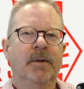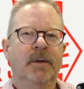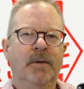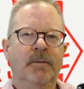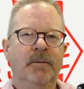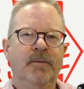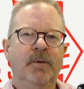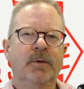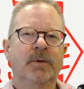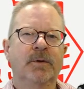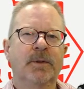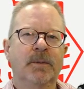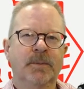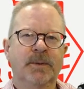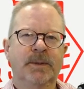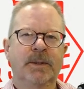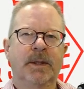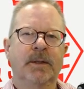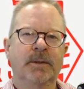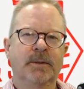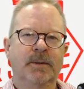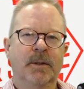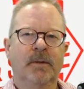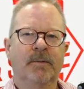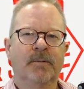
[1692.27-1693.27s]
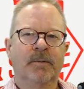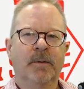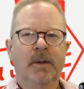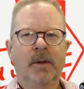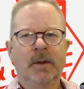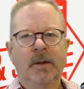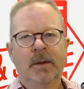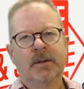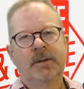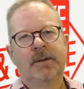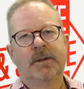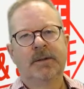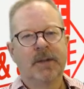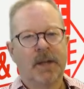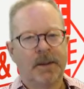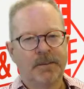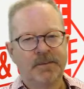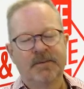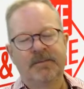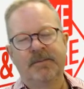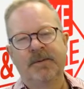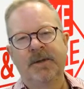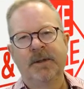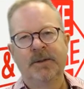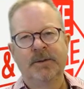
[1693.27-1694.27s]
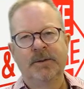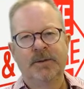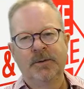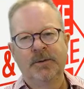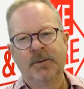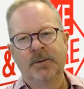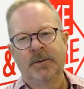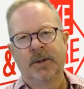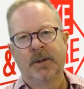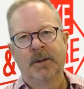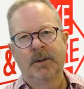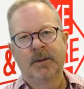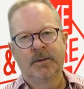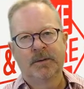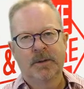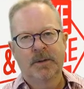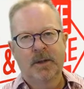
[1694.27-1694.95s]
give you some sense of the types of things you can